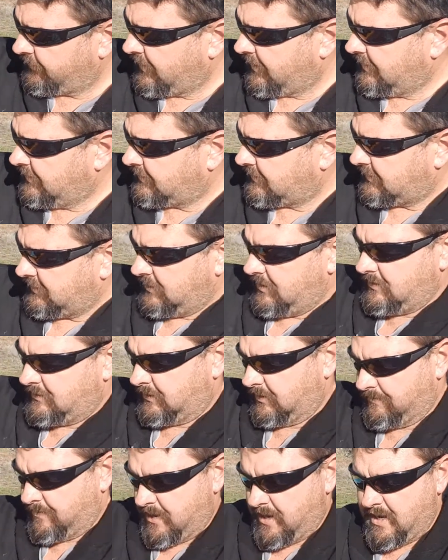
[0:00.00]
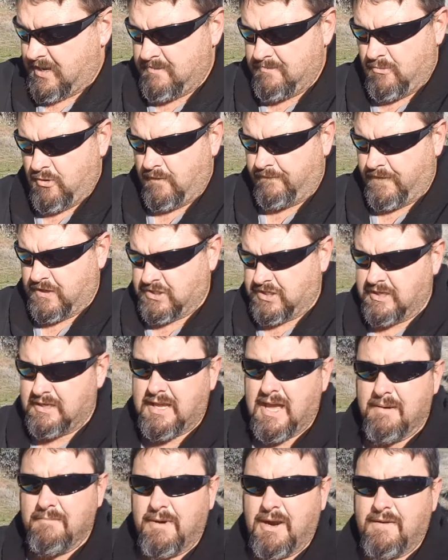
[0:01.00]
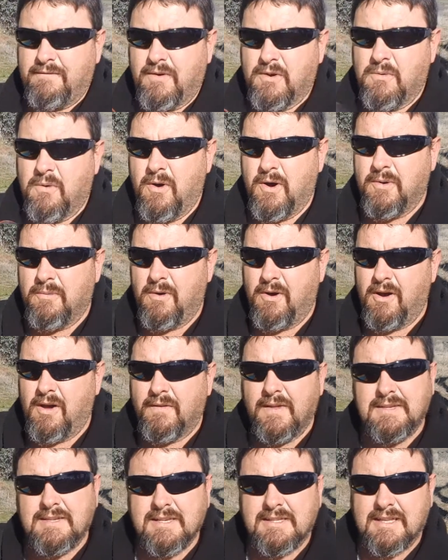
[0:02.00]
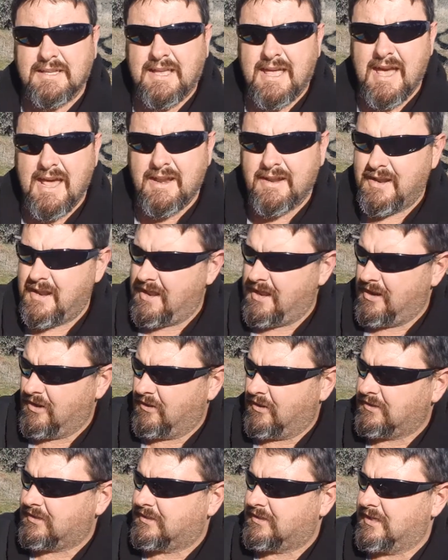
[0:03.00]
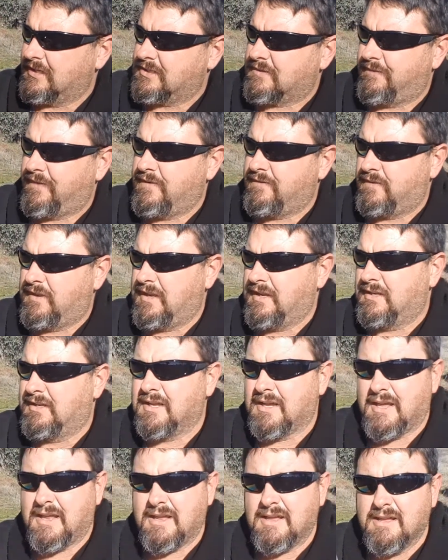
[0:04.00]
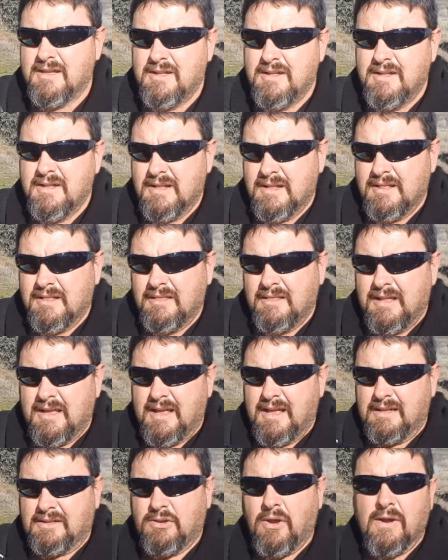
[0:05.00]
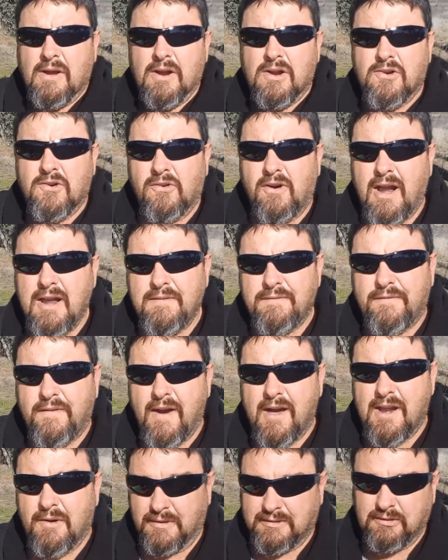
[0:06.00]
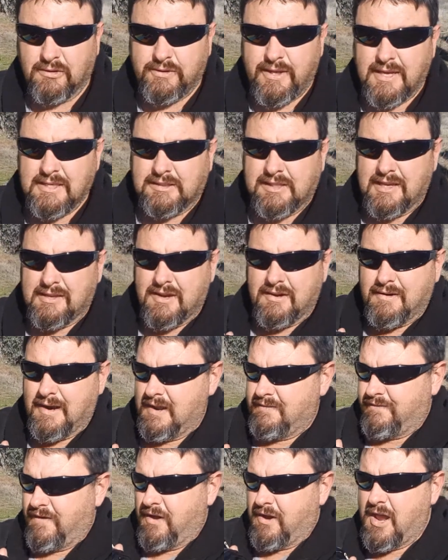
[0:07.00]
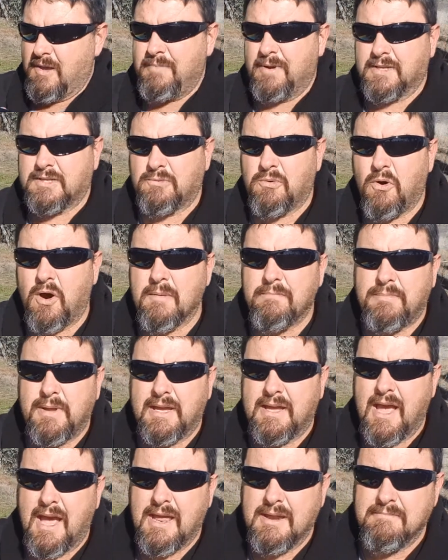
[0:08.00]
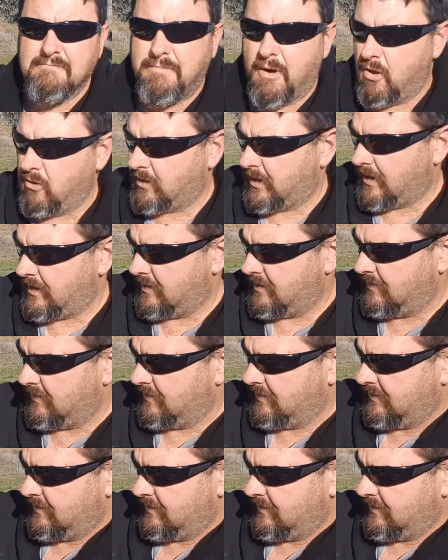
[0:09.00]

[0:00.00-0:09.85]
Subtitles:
this used to be my fishing camera for quite a while. This is the Canon EOS 650D. It took a great photo, it still does take a great photo, but it's quite big and bulky.